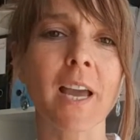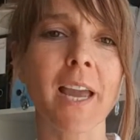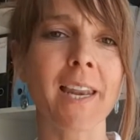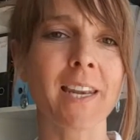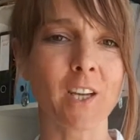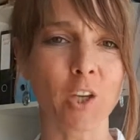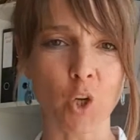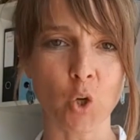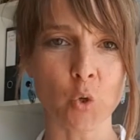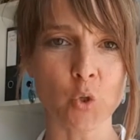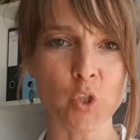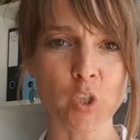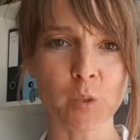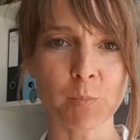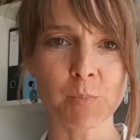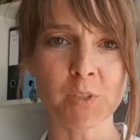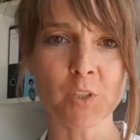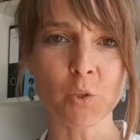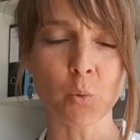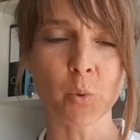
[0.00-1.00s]
and the
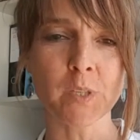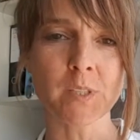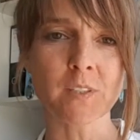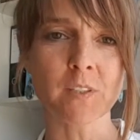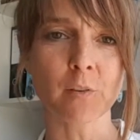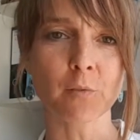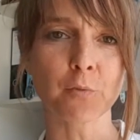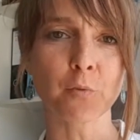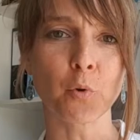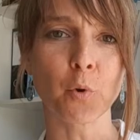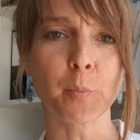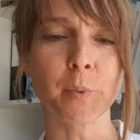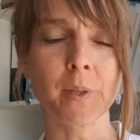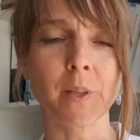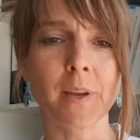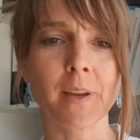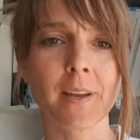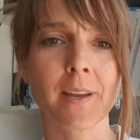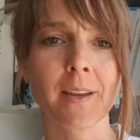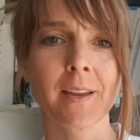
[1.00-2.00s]
Coaching Biz Quick Start Formula.